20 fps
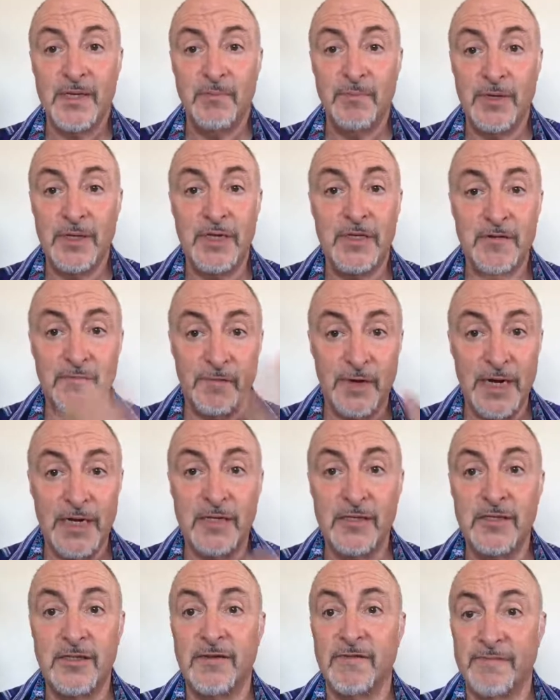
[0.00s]
whether it's
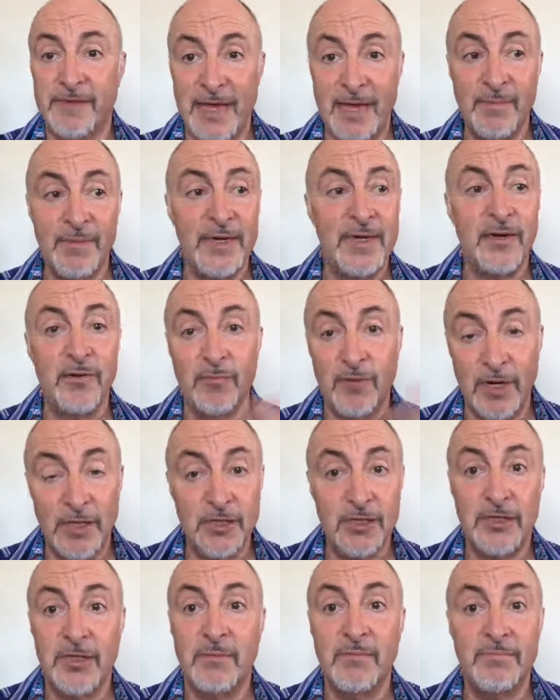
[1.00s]
friends, family,
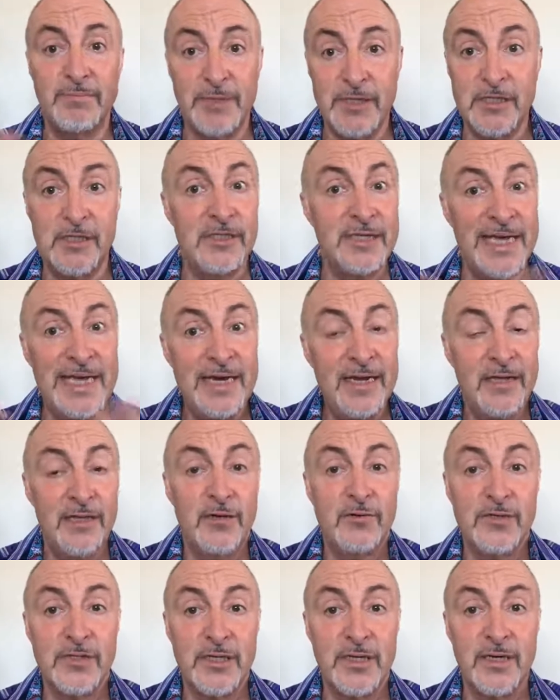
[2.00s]
relationship, business, any of
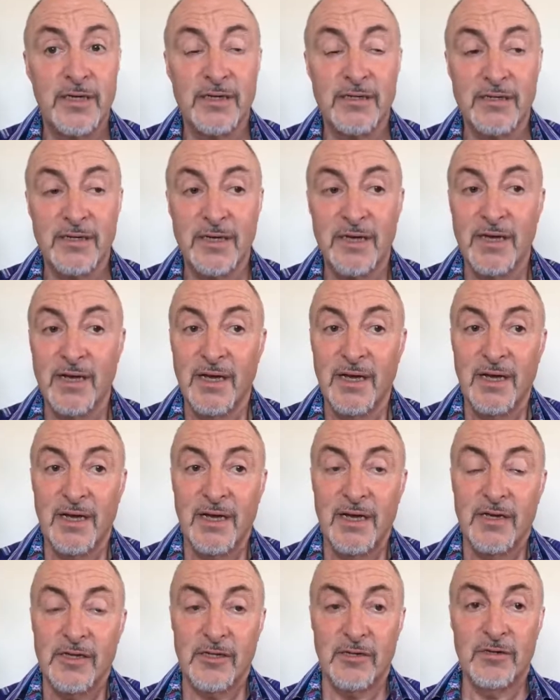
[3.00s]
those things.
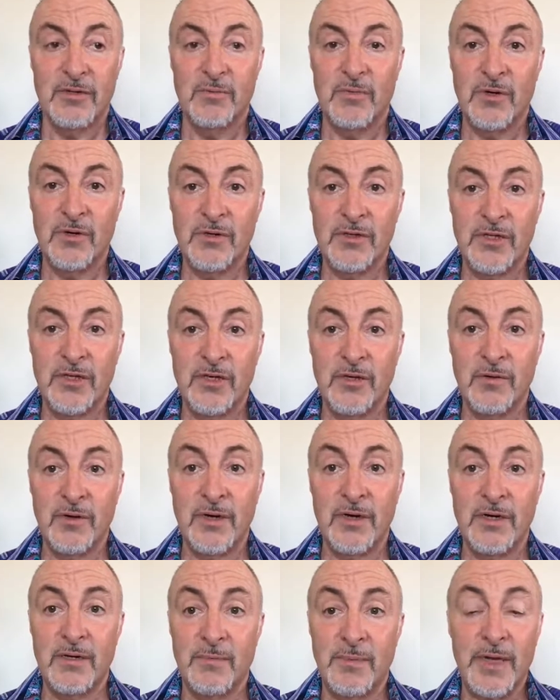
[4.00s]
So the more that you
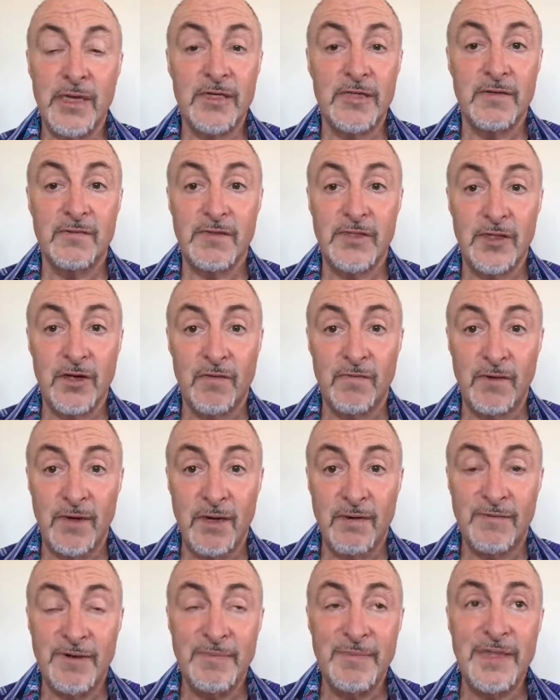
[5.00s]
are in place of
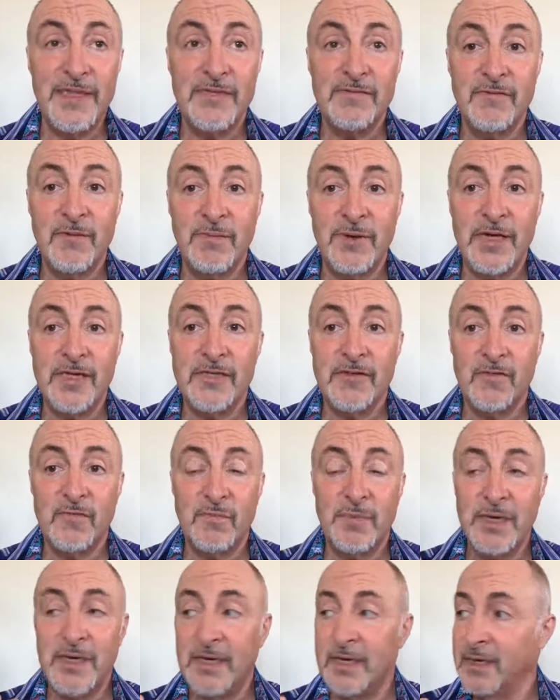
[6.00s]
self-love, and I mean this from a place of
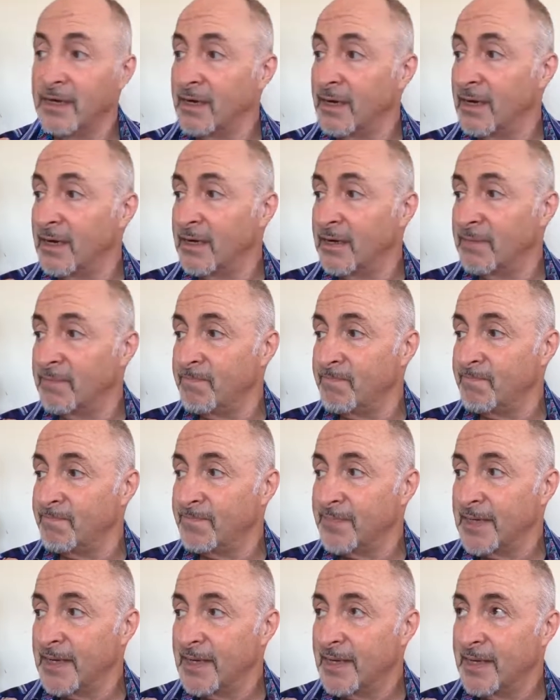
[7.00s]
being um,
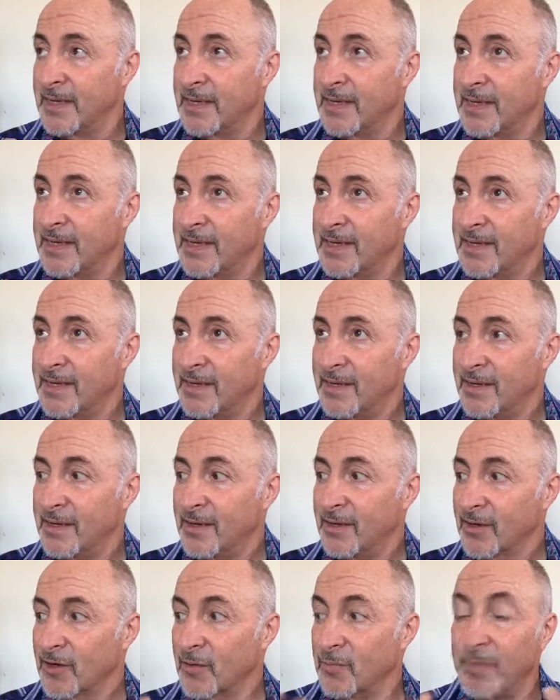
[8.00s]

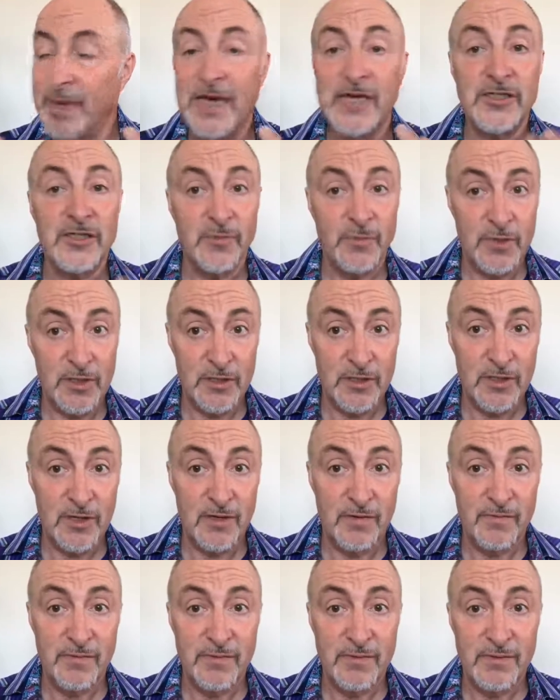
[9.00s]
compassionate with
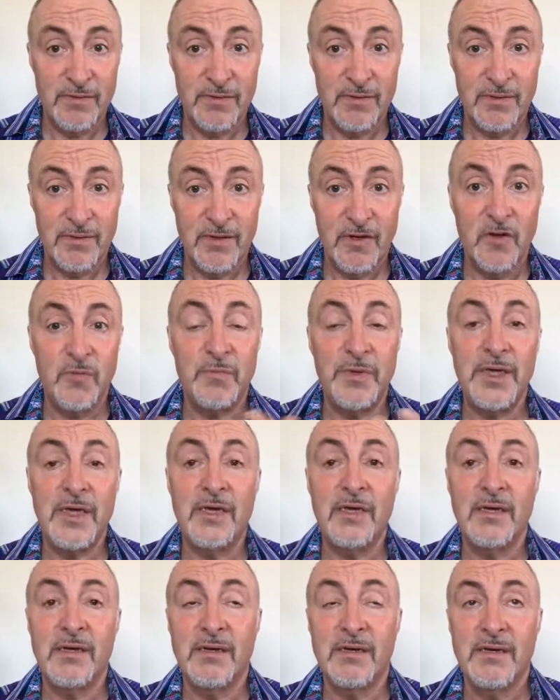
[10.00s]
yourself, of
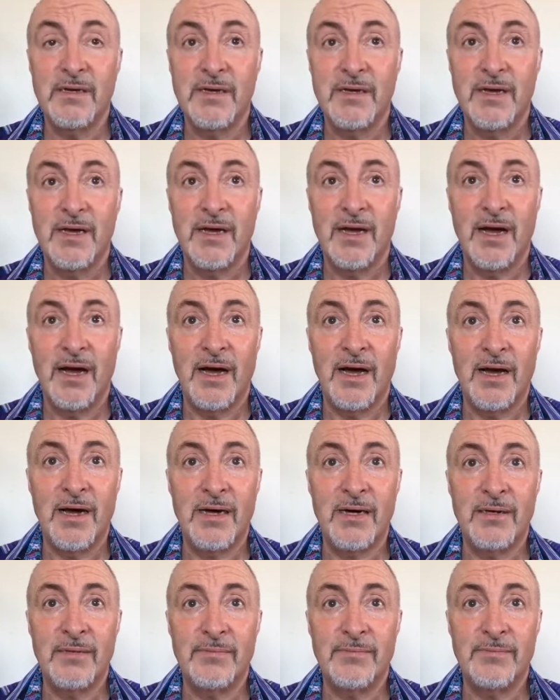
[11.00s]
being,
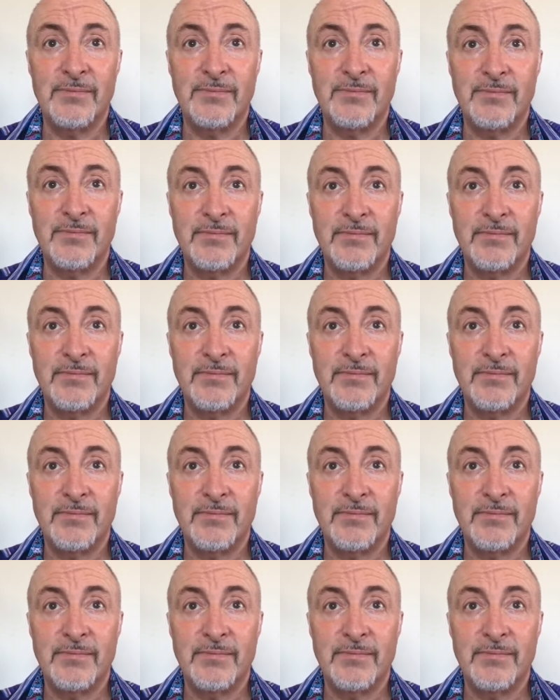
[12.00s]
um,